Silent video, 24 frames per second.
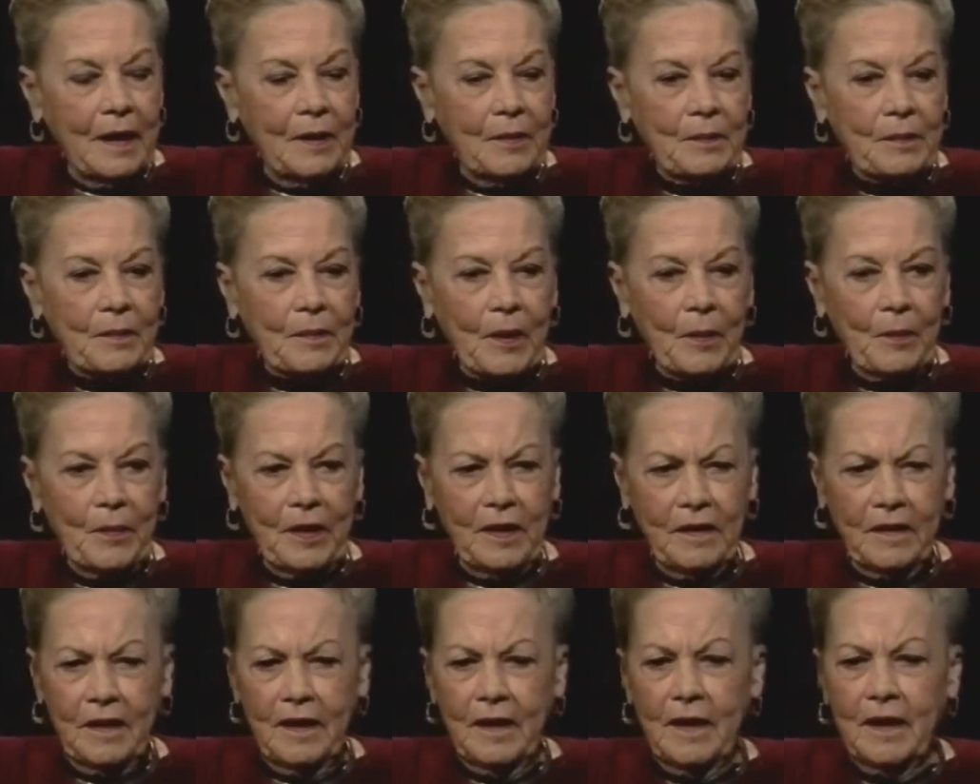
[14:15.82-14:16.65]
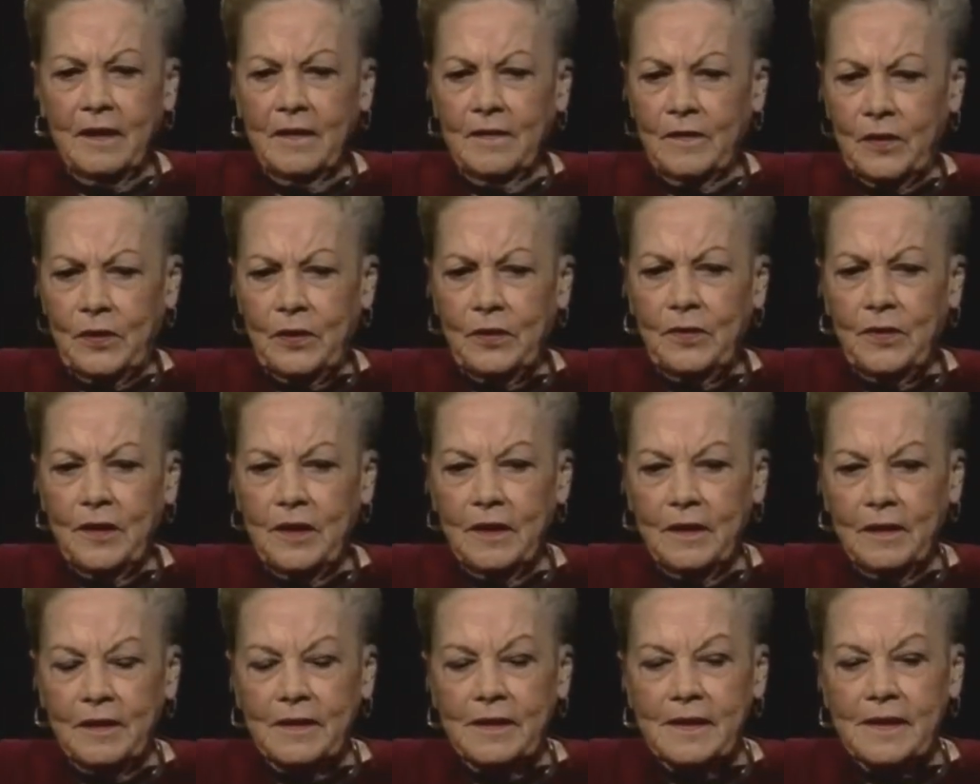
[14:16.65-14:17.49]
Um, but at the end of two
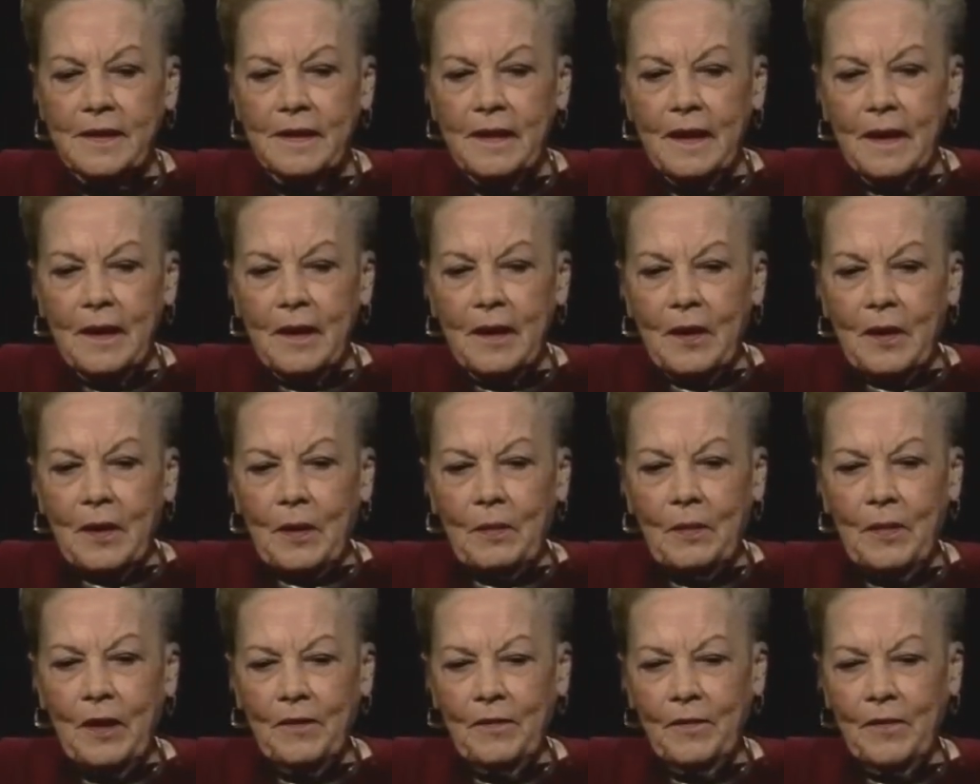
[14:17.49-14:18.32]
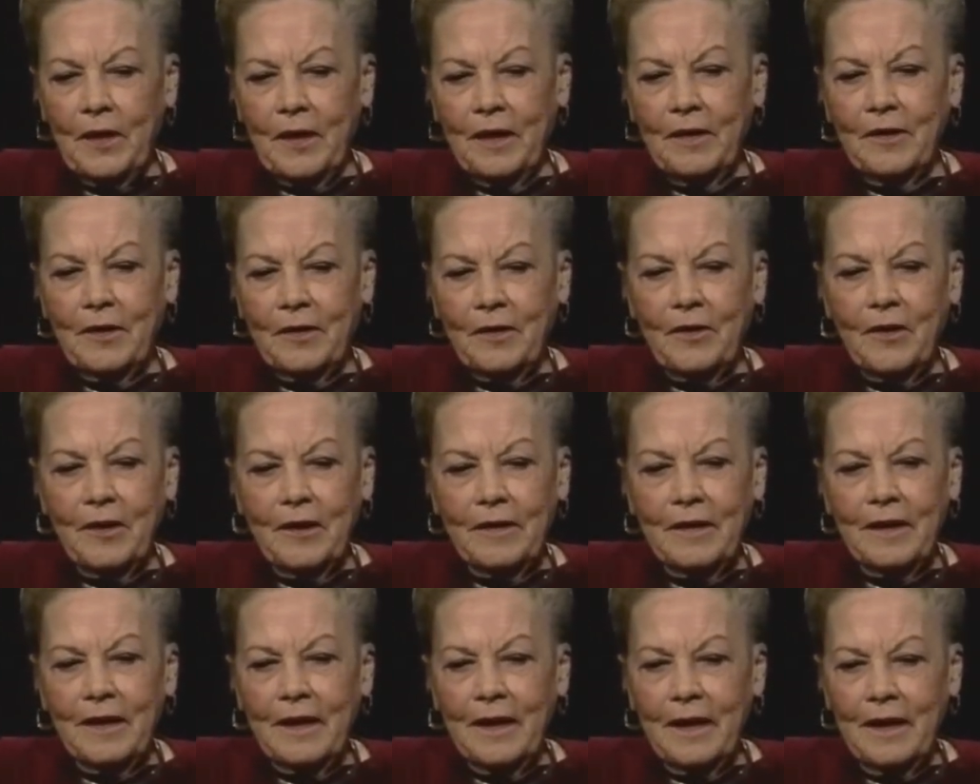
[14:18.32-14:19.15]
years, my father
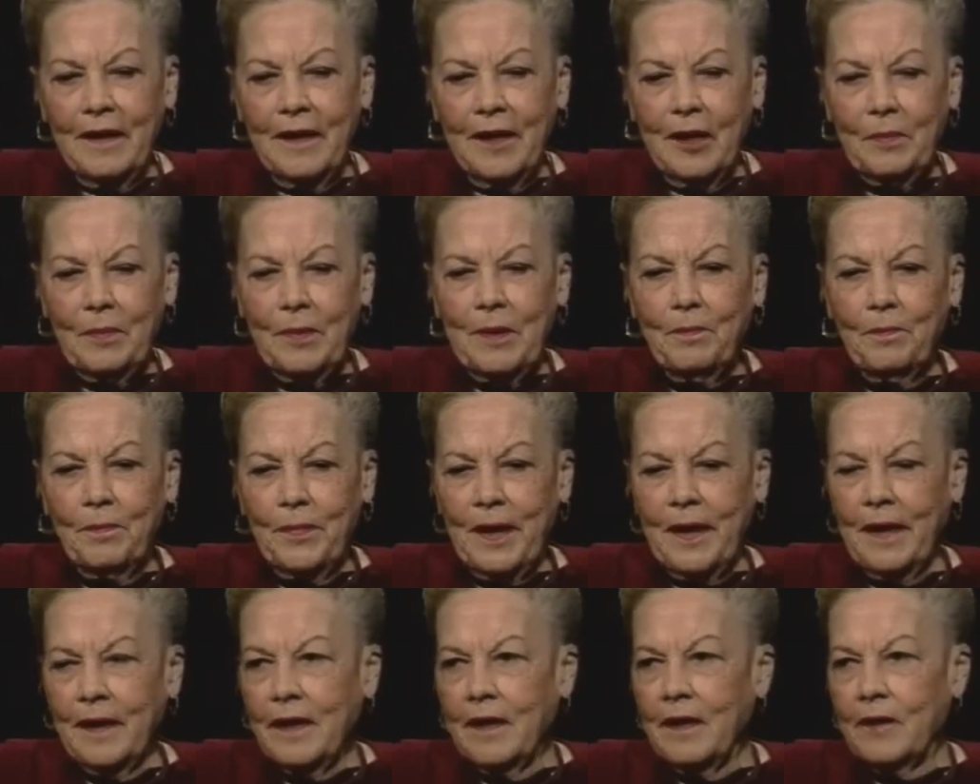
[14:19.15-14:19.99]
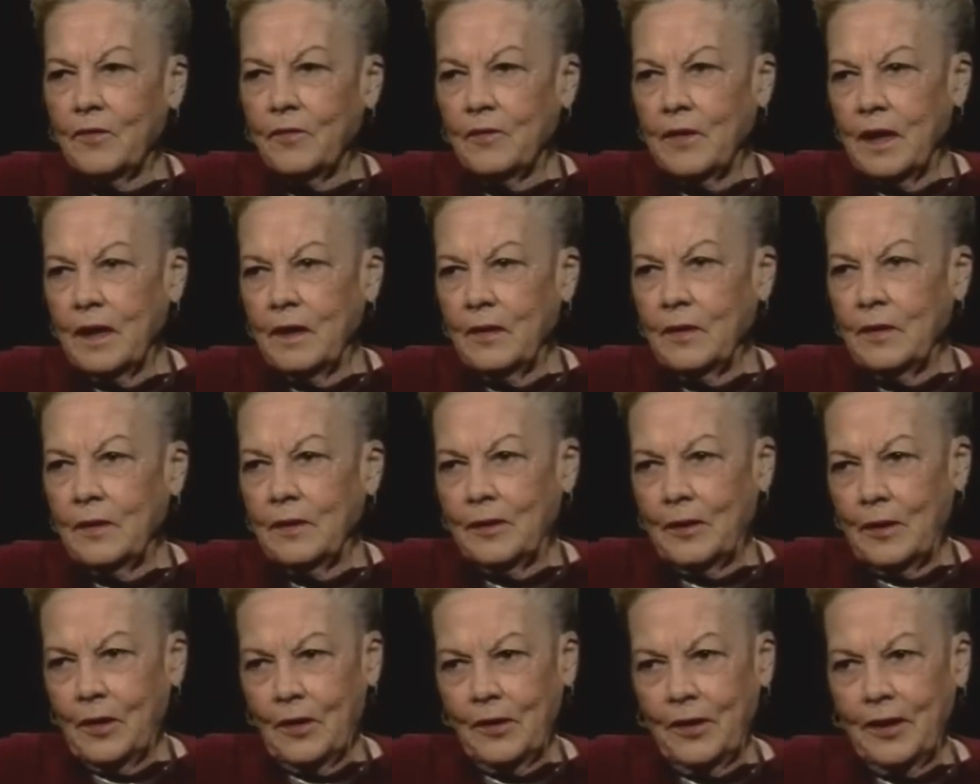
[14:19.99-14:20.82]
thought that I had been banging around
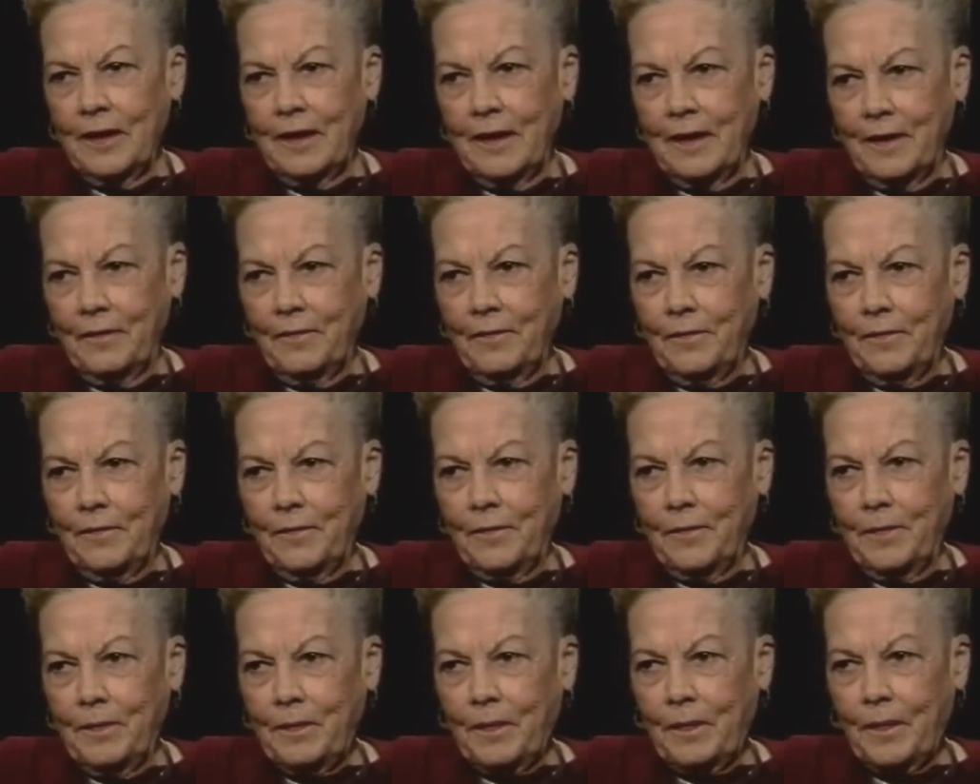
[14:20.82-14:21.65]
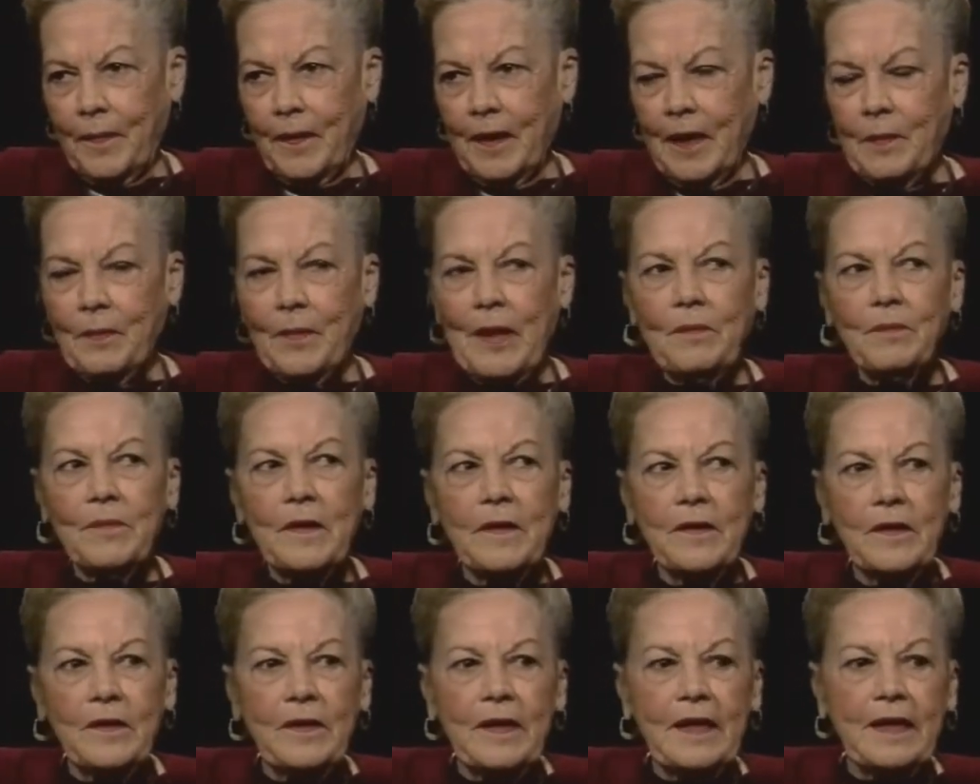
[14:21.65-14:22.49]
long enough. Mm -hmm. And my mm-hmm.
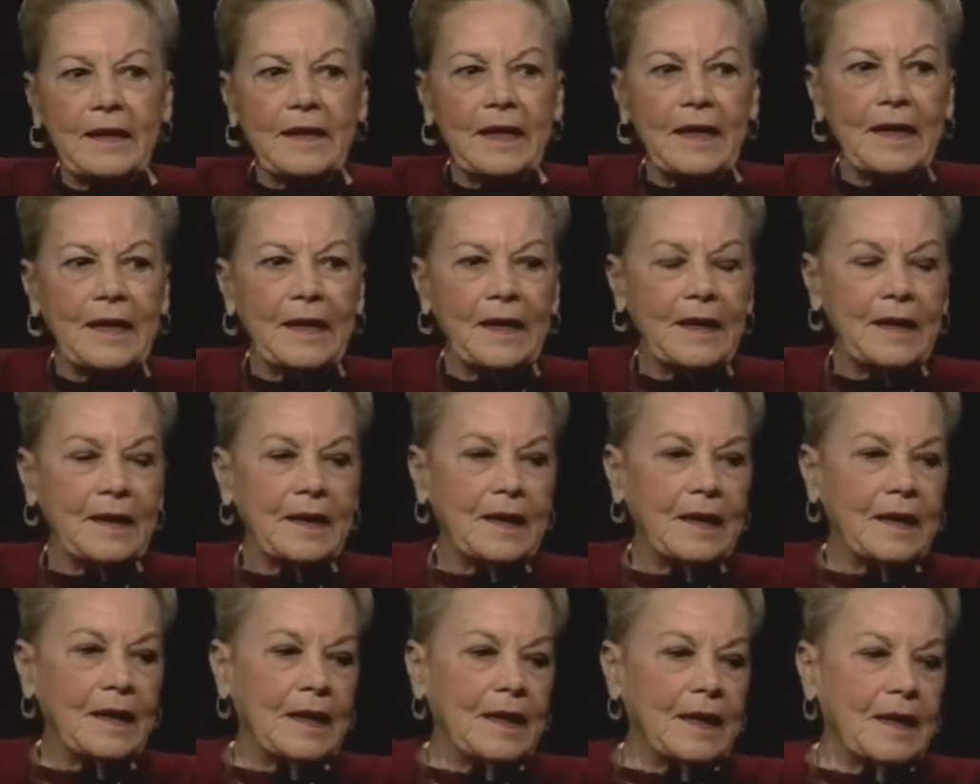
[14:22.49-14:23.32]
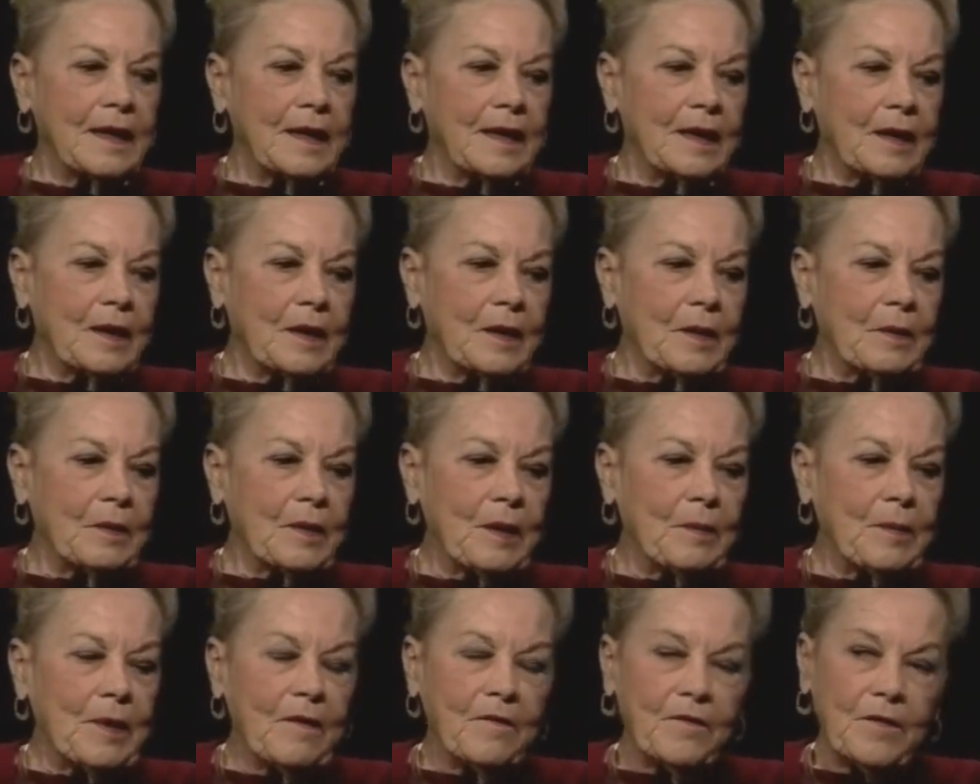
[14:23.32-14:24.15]
mother had died um,
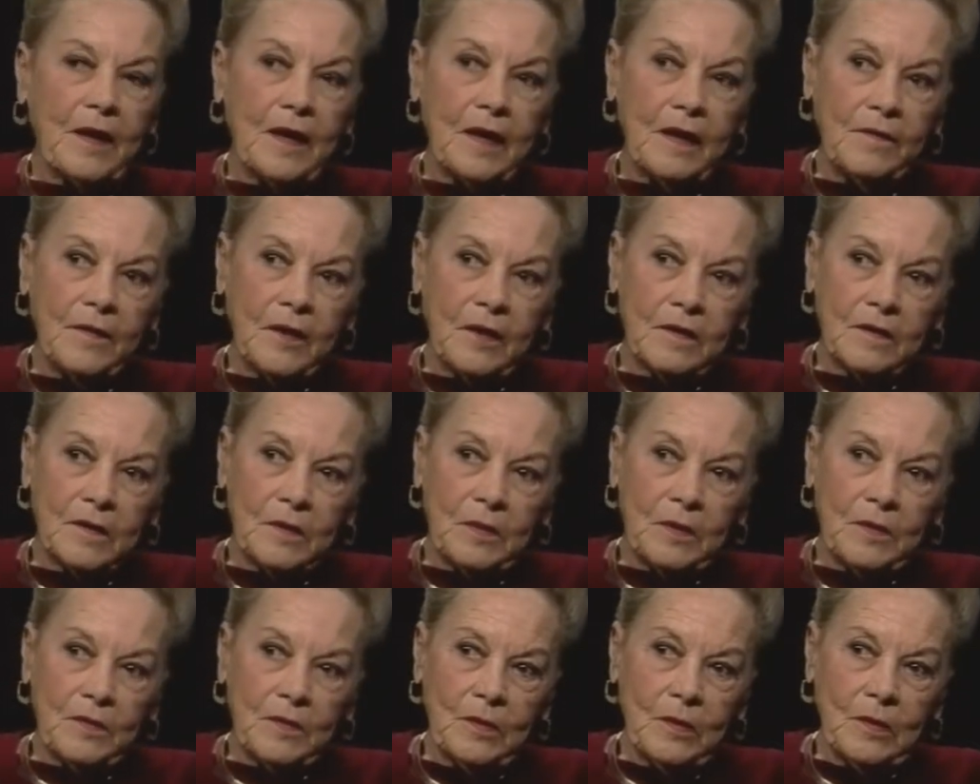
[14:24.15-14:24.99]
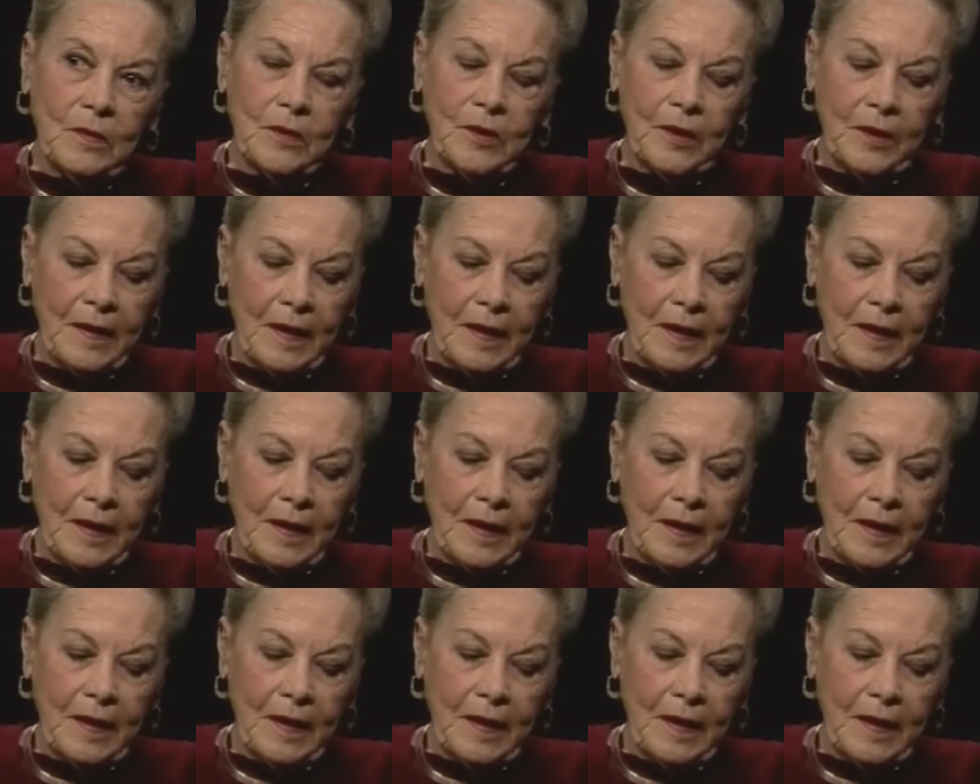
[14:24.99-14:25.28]
about five years before.